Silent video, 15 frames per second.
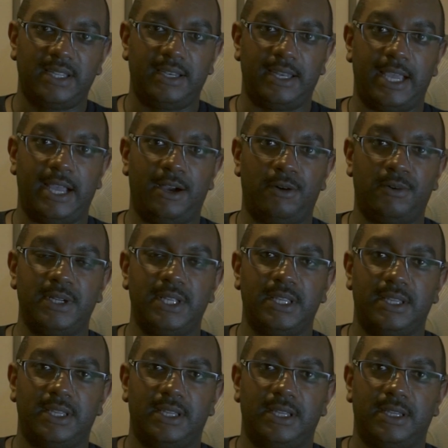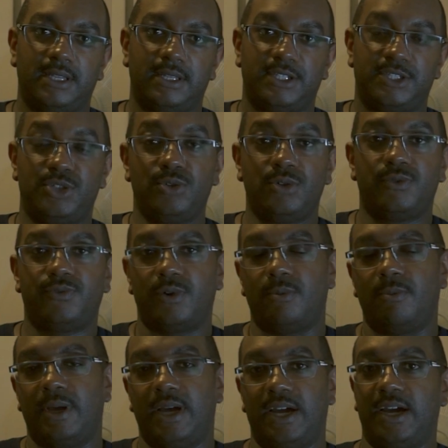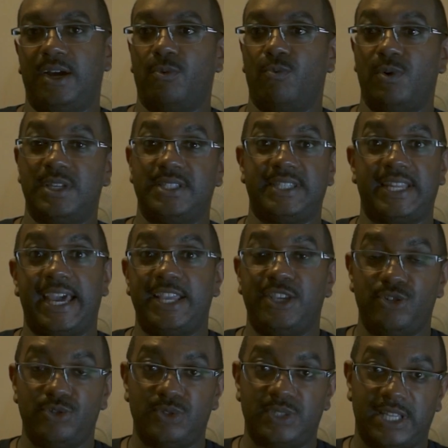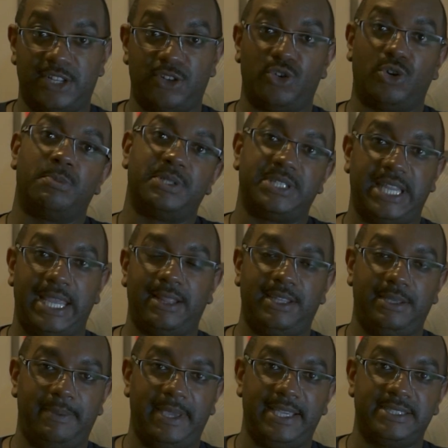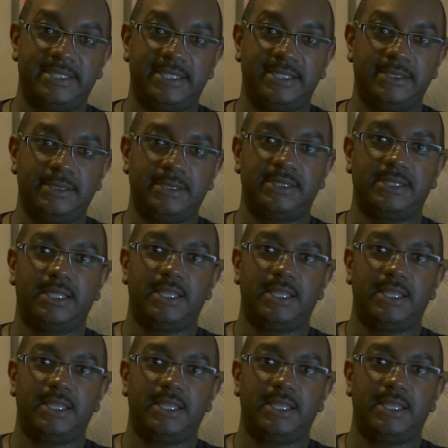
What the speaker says: Now, 2 of them are ones that I use on a normal daily basis,